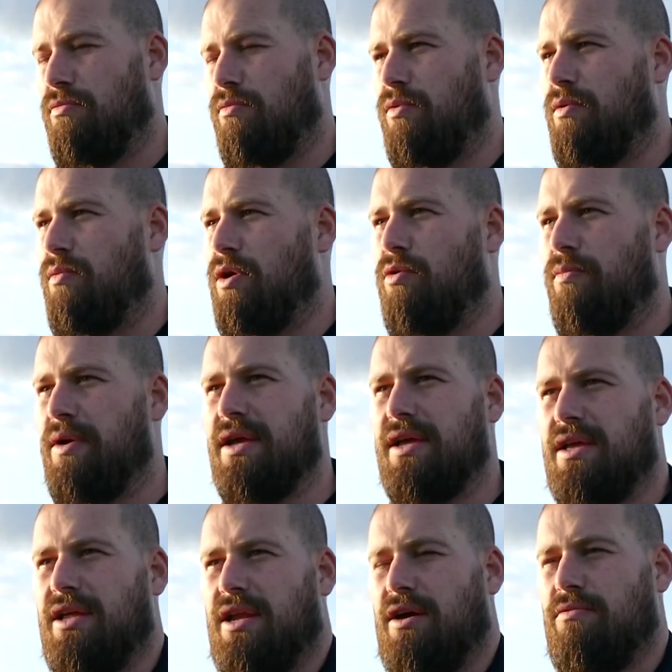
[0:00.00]
We will be
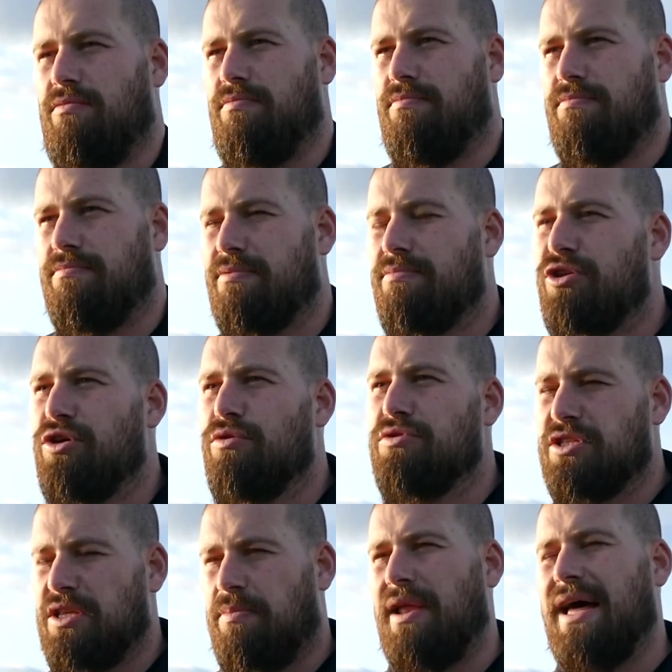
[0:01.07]

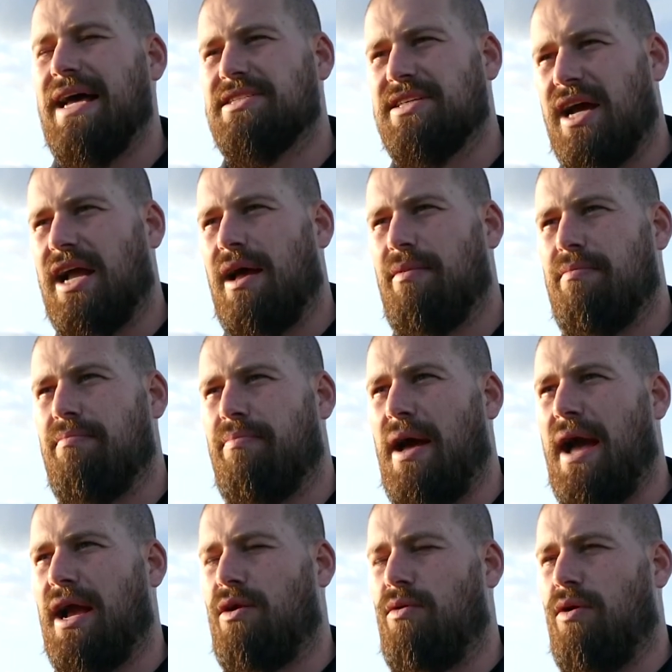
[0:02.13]
using the players that are coming
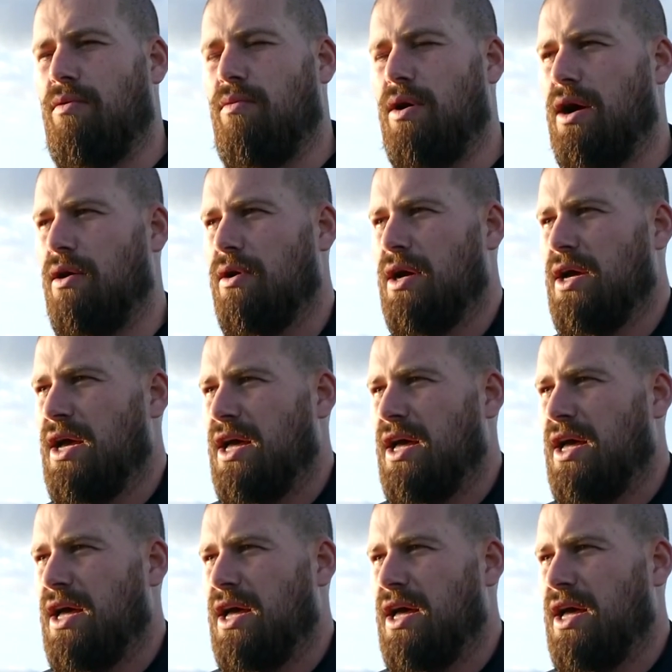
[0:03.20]
back quite well.